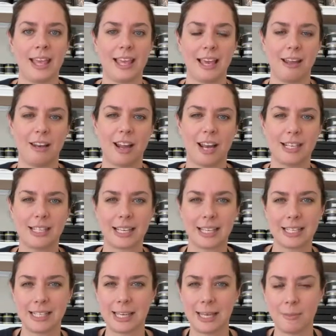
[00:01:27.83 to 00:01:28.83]
yeah, nice
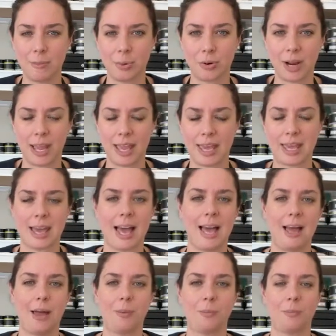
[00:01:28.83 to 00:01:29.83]
and contemporary,
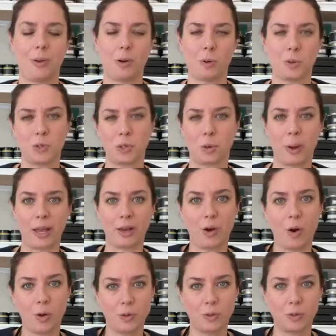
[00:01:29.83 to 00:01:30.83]
but also quite
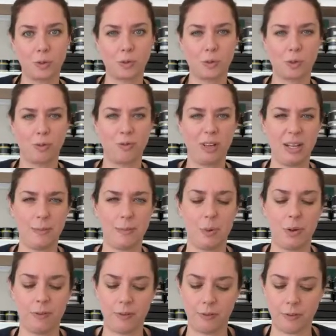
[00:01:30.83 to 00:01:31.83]
coastal. So really
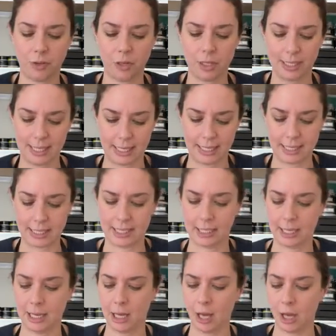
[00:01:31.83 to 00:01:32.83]
perfect for New Zealand.
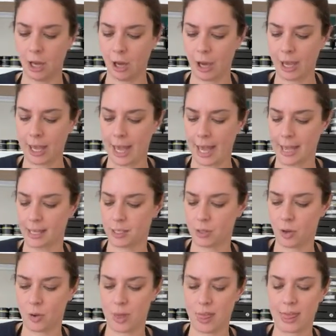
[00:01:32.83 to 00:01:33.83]
Okay,
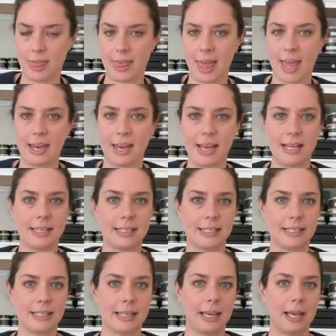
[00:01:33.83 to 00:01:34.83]
so that
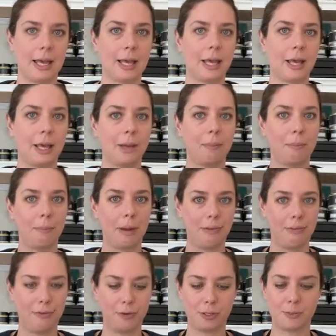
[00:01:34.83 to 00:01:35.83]
is my
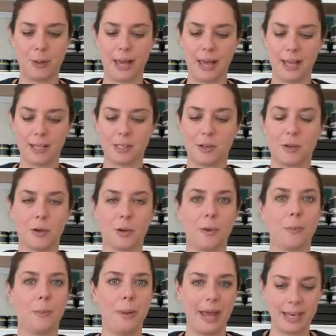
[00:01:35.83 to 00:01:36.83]
first part.
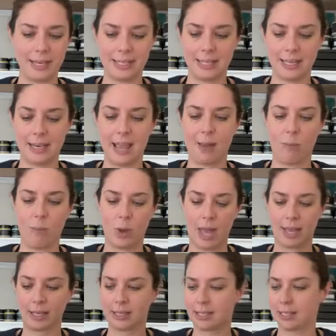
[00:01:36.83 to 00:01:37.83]
So painted and
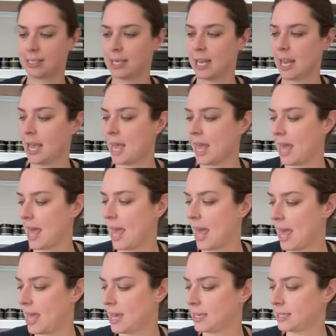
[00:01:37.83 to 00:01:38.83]
waxed,
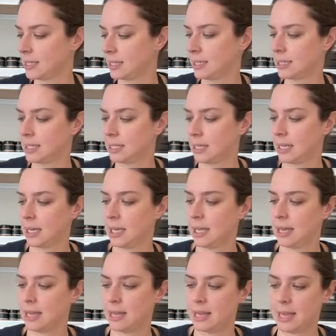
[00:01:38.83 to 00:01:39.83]
and
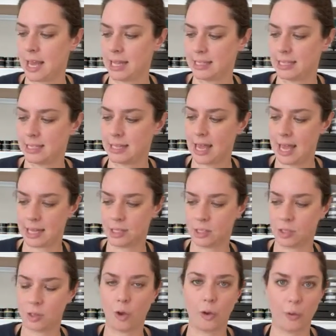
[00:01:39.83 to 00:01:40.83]
that's that.
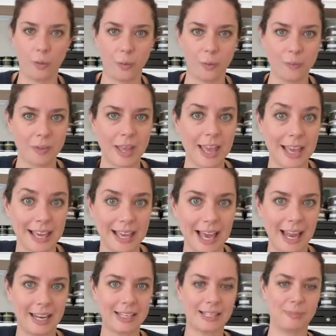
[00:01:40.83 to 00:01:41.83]
So
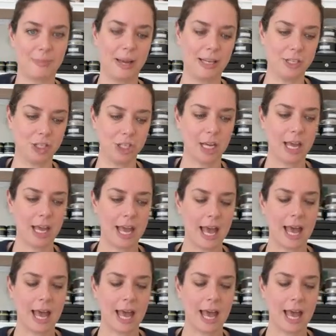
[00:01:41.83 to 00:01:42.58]
colour smudge.